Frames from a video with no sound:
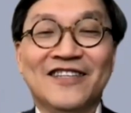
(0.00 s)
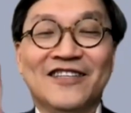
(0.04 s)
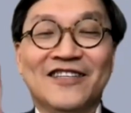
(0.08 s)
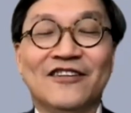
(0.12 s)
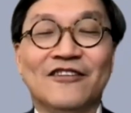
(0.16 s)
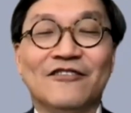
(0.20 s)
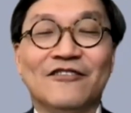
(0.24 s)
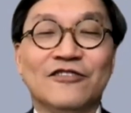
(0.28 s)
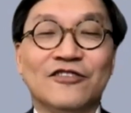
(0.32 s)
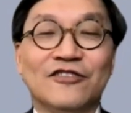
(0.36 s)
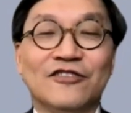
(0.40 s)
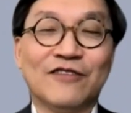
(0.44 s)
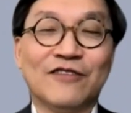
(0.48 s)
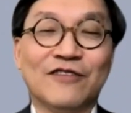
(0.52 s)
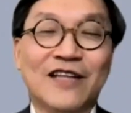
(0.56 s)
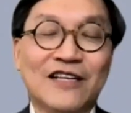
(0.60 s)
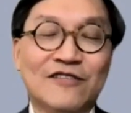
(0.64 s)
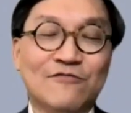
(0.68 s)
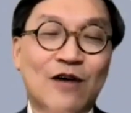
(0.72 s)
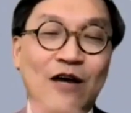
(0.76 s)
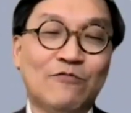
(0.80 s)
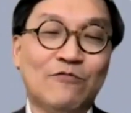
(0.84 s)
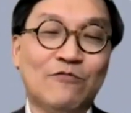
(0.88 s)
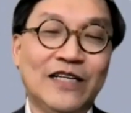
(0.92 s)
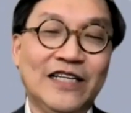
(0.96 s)
No,
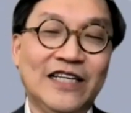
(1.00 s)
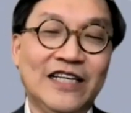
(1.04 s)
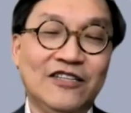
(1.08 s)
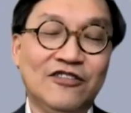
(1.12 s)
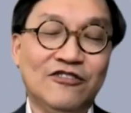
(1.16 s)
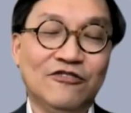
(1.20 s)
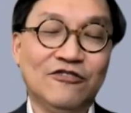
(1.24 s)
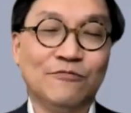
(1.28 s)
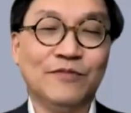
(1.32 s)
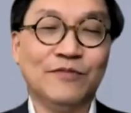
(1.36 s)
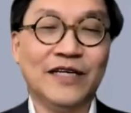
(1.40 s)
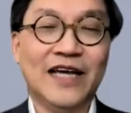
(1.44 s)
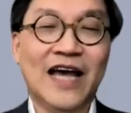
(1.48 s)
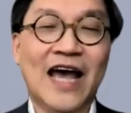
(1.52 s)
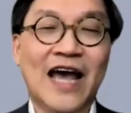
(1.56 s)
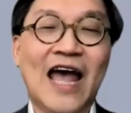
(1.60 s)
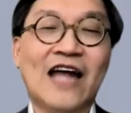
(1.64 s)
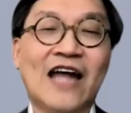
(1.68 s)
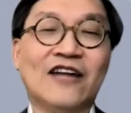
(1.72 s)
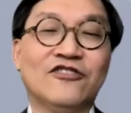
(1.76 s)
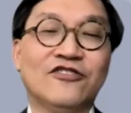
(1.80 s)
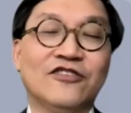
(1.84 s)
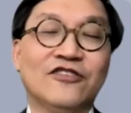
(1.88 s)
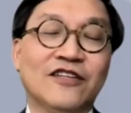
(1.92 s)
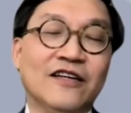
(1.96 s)
that's why we need to be
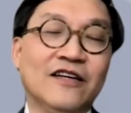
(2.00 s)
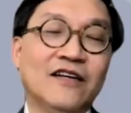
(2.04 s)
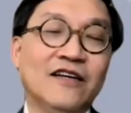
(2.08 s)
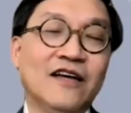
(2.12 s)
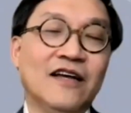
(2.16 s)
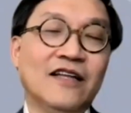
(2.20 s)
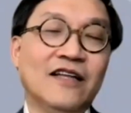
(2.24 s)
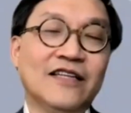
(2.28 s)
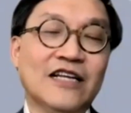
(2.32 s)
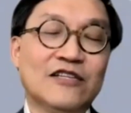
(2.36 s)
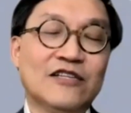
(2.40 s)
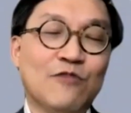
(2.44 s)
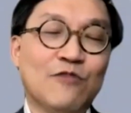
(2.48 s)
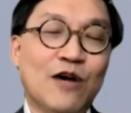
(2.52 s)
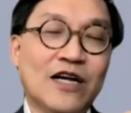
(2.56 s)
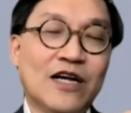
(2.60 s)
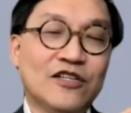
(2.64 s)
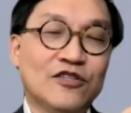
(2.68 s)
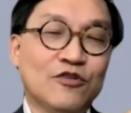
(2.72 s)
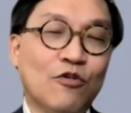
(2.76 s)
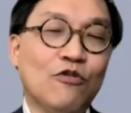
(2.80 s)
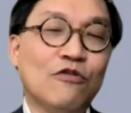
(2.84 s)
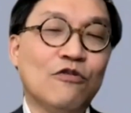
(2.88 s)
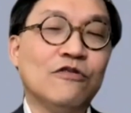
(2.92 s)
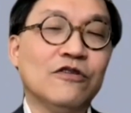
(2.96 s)
hedged. That's why
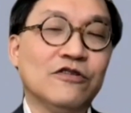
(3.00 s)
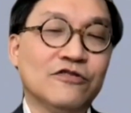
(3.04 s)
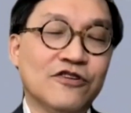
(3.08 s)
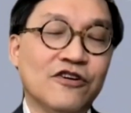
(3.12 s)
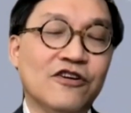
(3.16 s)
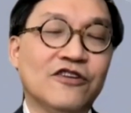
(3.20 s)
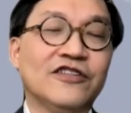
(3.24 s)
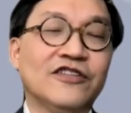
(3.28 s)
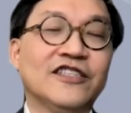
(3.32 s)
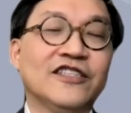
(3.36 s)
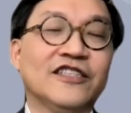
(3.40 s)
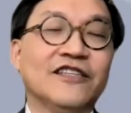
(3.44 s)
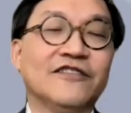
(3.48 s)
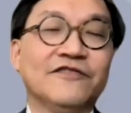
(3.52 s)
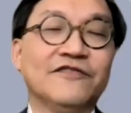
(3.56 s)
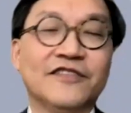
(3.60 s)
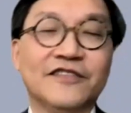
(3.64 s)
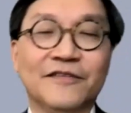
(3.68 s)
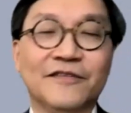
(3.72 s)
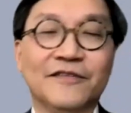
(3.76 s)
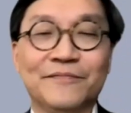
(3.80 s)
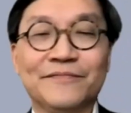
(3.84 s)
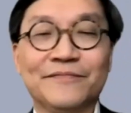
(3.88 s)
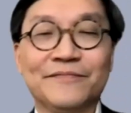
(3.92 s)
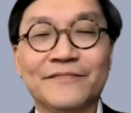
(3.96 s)
it's all alternatives.